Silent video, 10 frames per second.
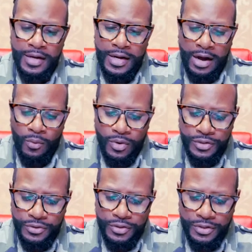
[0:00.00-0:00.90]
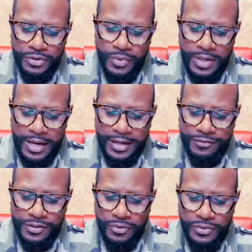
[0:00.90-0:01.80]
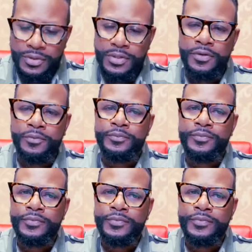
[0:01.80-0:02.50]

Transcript: I want you to do what I have chosen to do.